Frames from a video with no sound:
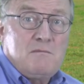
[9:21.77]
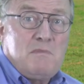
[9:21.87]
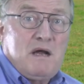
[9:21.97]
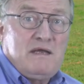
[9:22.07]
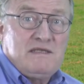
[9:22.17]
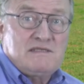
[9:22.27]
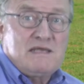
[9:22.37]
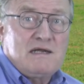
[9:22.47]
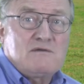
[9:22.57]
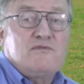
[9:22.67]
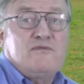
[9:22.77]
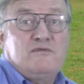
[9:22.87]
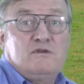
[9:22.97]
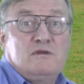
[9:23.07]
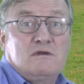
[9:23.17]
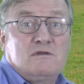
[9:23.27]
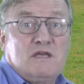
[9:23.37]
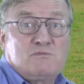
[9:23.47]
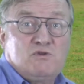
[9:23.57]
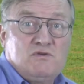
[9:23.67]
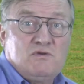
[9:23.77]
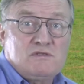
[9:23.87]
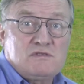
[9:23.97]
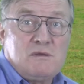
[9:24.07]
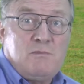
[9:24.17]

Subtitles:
By itself, the Grenache produces